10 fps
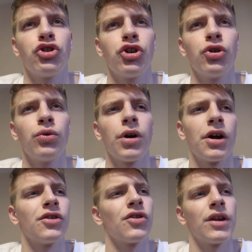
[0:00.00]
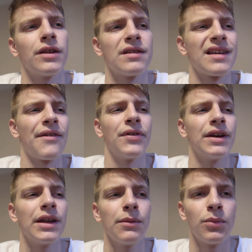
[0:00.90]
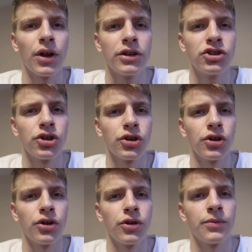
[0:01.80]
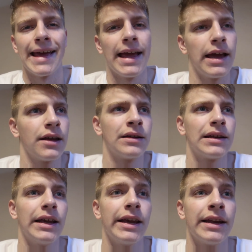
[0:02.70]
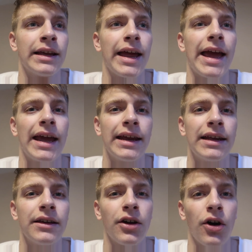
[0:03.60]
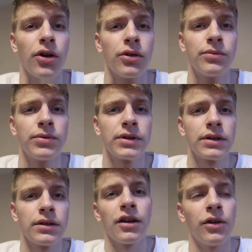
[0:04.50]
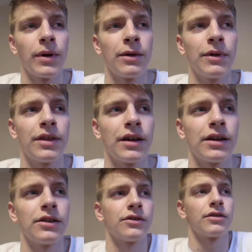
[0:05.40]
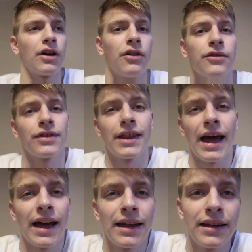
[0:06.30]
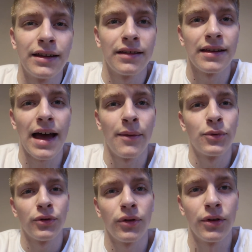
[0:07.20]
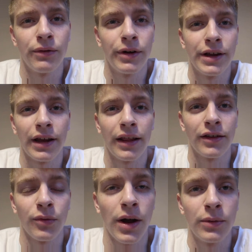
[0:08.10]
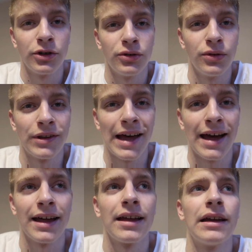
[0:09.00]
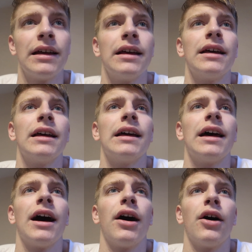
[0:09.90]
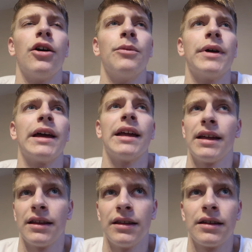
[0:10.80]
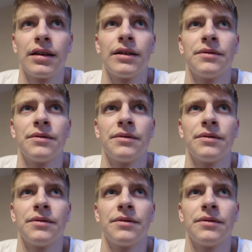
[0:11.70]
270 blood sugar and eating 80 carbs. And you might be thinking to yourself, that is absolutely ridiculous. Why would you do that? Um, and